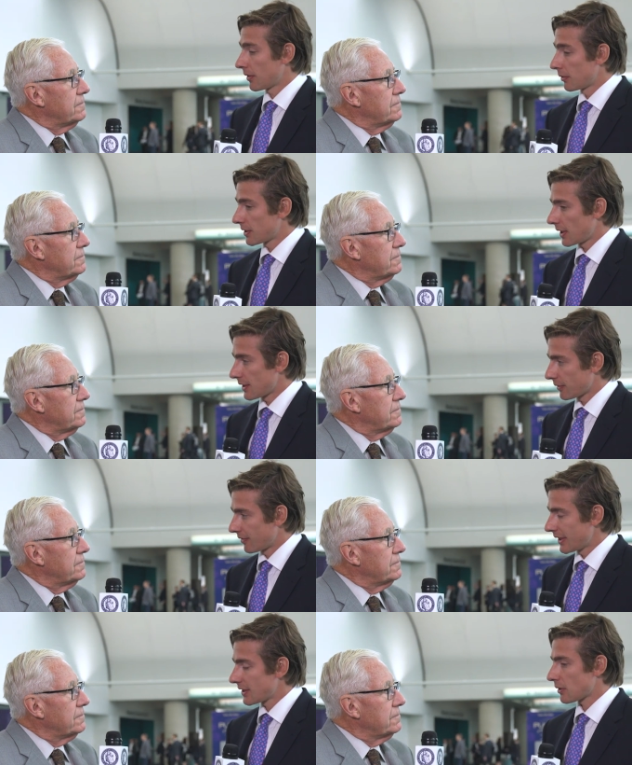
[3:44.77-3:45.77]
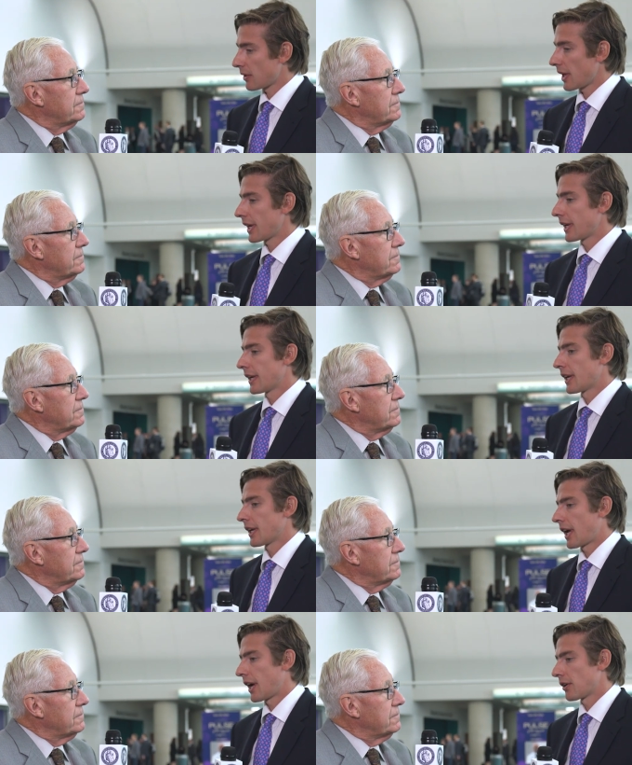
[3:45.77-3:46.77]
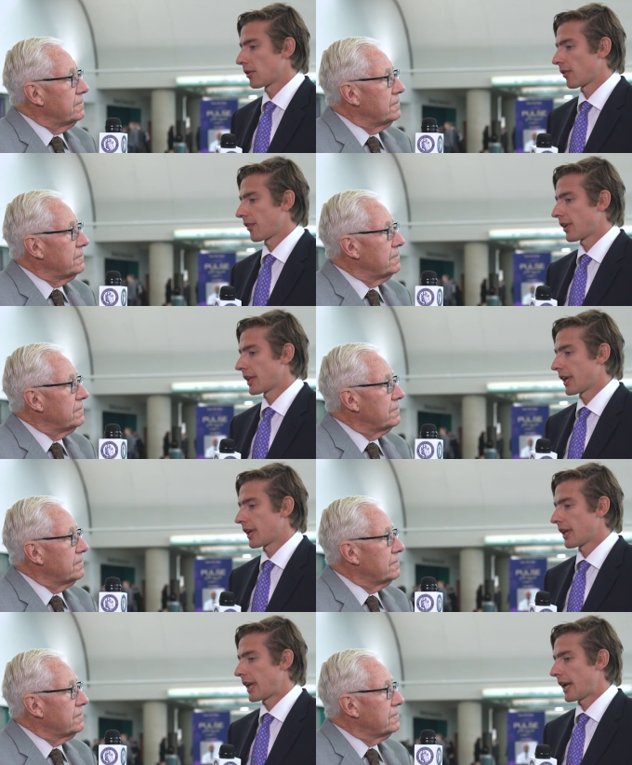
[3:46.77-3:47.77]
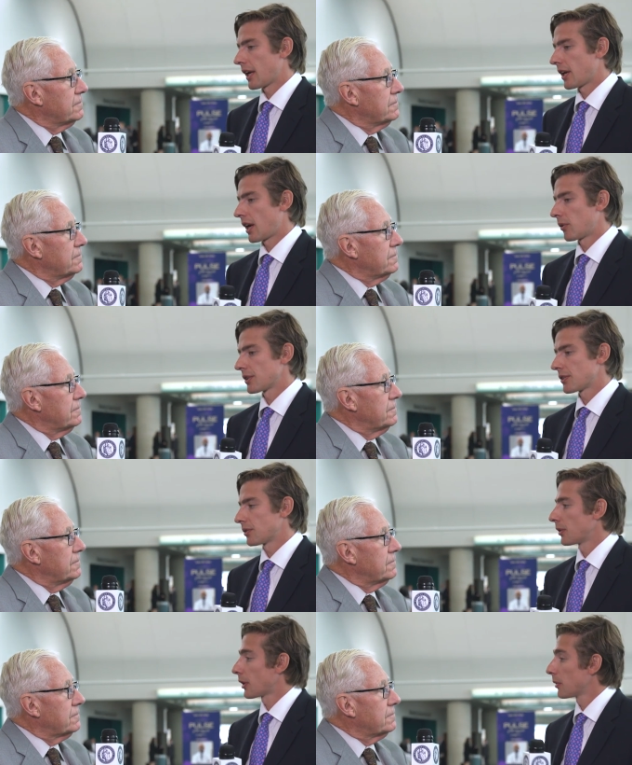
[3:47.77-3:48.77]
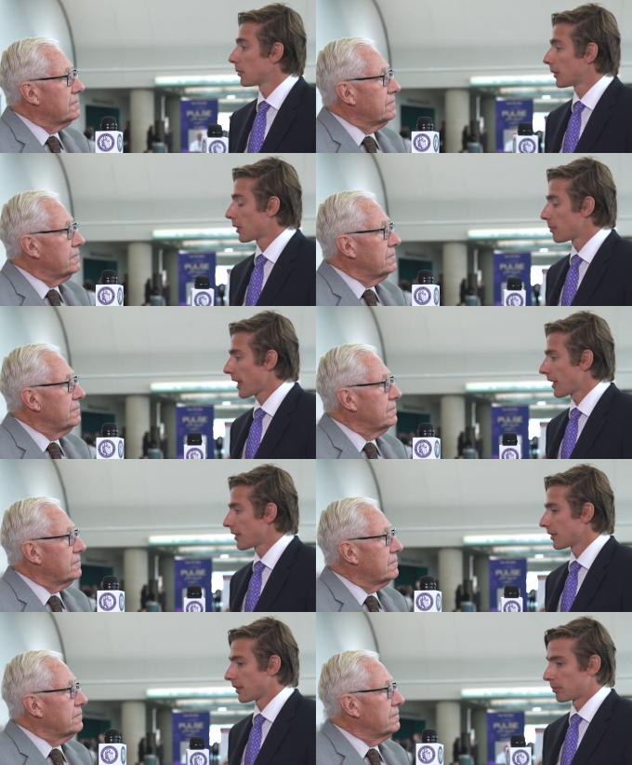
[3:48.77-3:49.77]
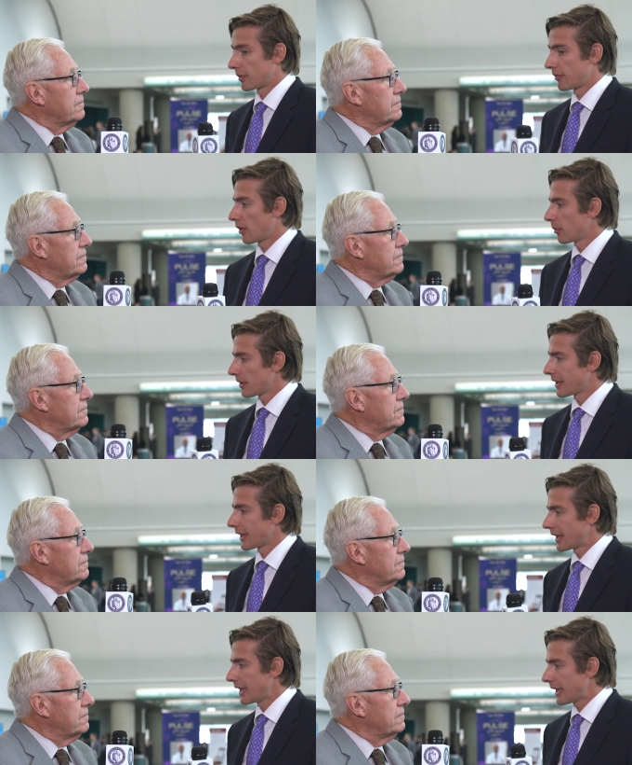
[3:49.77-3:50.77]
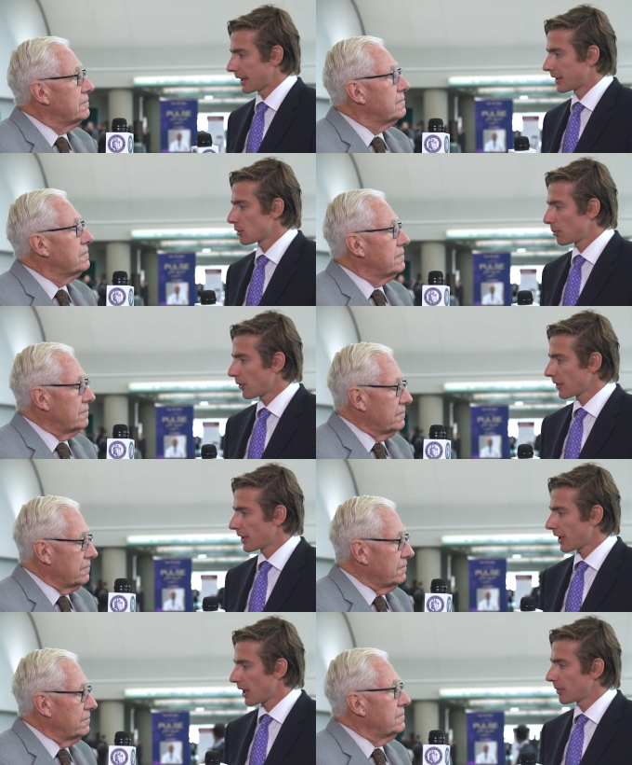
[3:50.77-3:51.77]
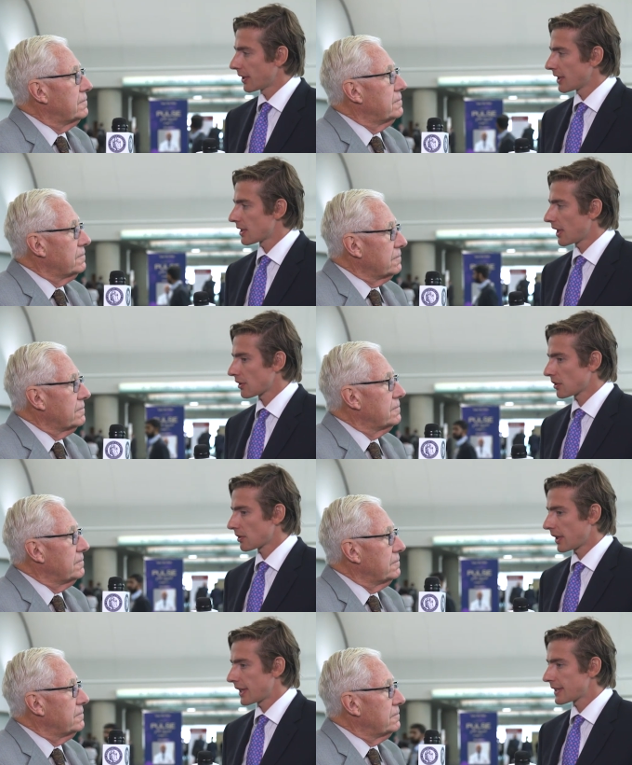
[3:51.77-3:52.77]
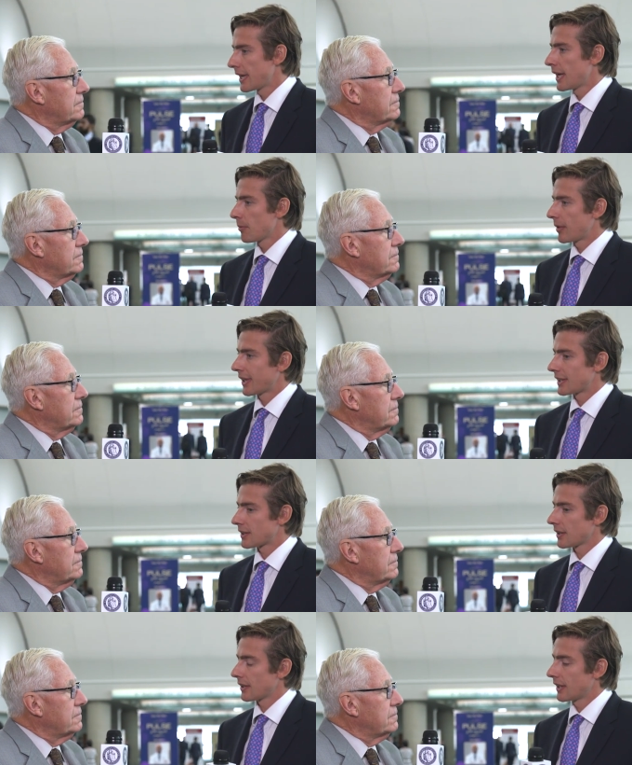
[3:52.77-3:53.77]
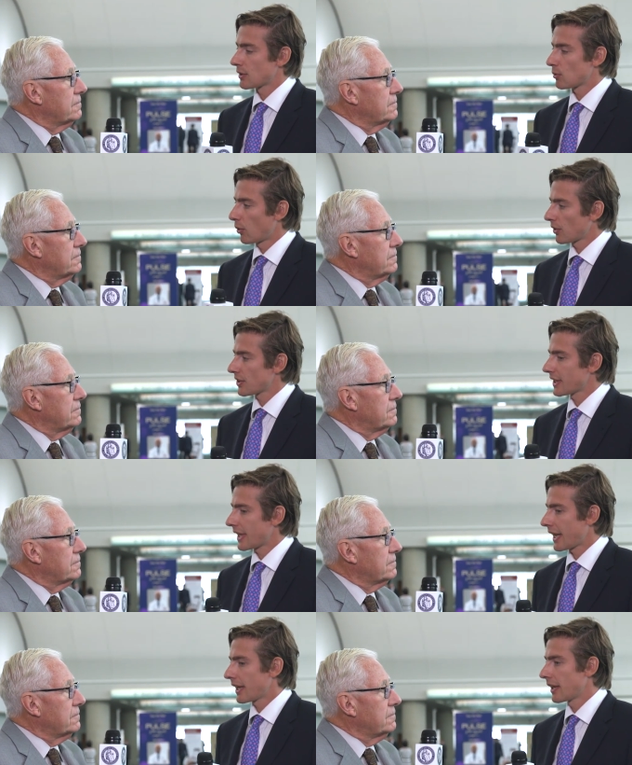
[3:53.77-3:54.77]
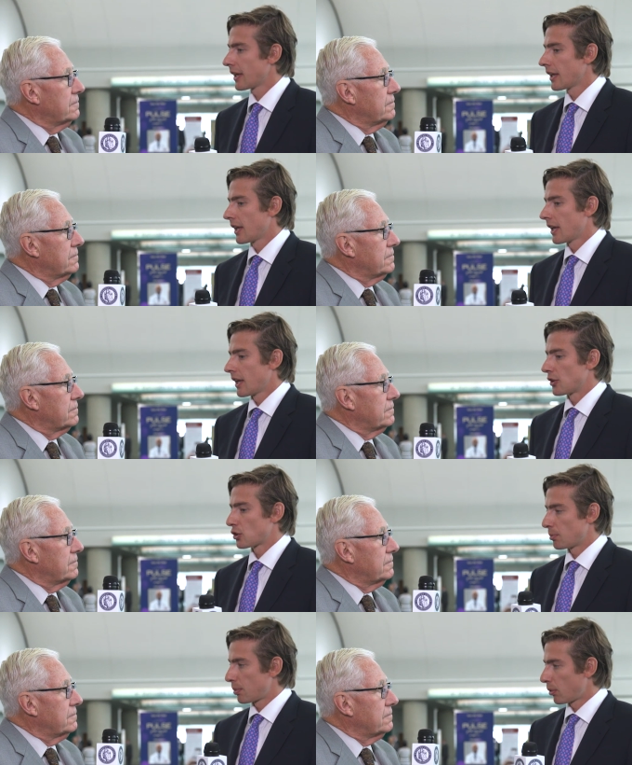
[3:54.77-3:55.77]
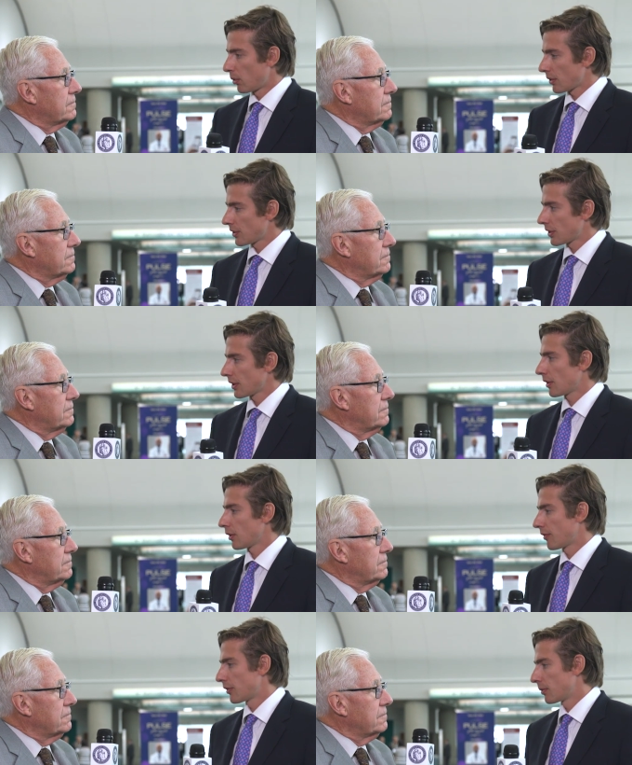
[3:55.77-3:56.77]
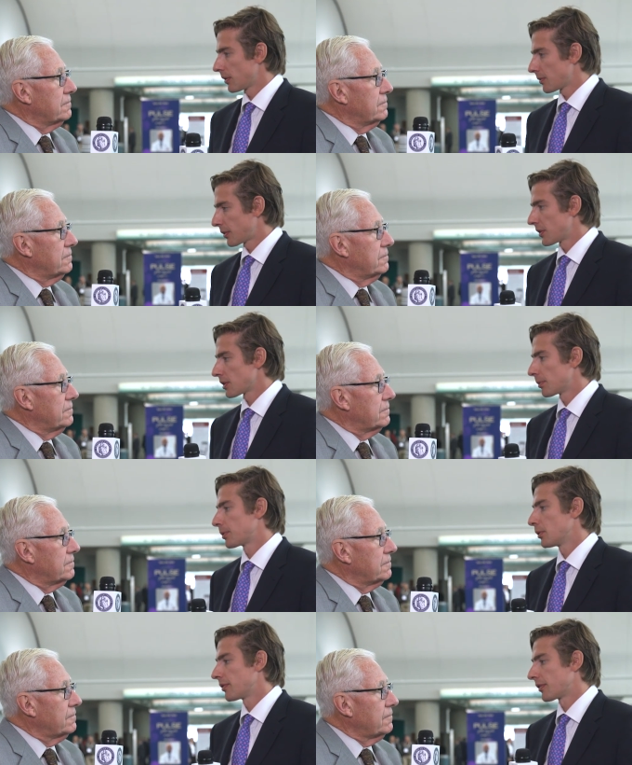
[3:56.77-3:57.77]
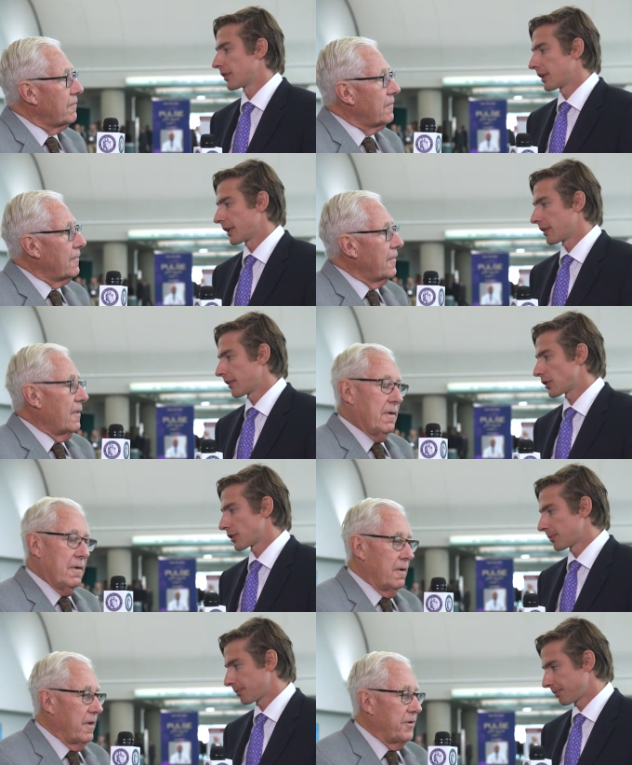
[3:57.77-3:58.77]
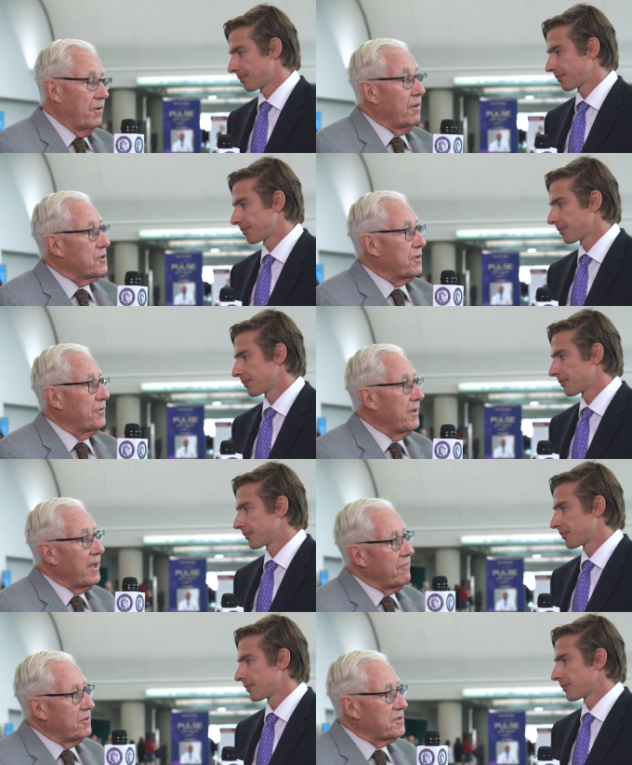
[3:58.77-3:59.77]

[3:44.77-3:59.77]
Speaker 1: the results of this trial, I don't think that they allow us to re recommend a preferable technique at this point in time. It needs larger trials, but is, it is once again a support of the principal proof of renal denervation.
Speaker 2: And you're also going to have your